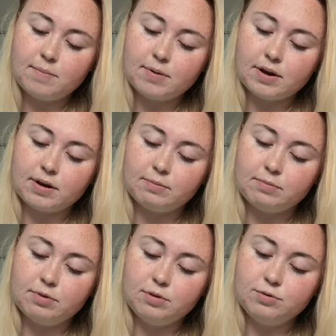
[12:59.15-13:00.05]
but I
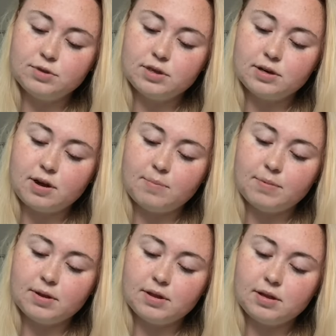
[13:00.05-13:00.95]
loosened up
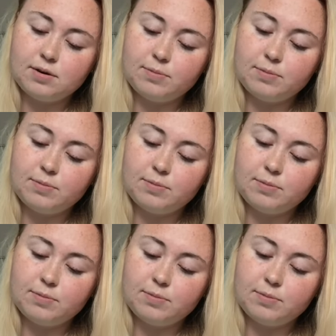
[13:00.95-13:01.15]
a little